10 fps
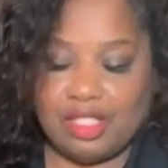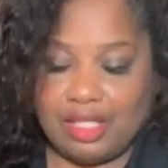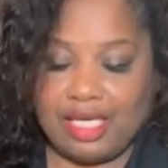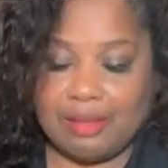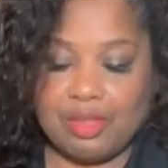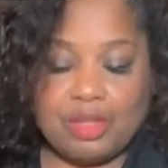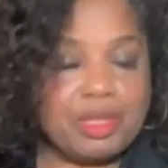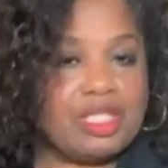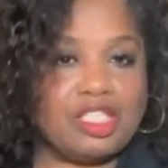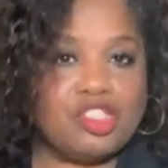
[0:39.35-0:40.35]
And tonight I'm
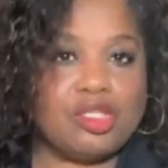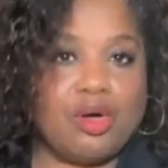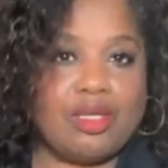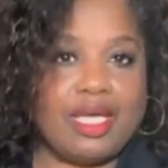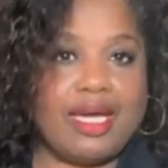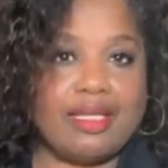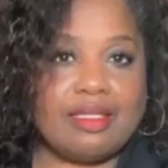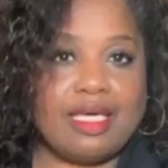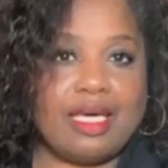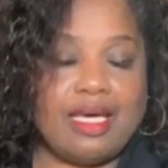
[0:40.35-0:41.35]
going to be touching on that.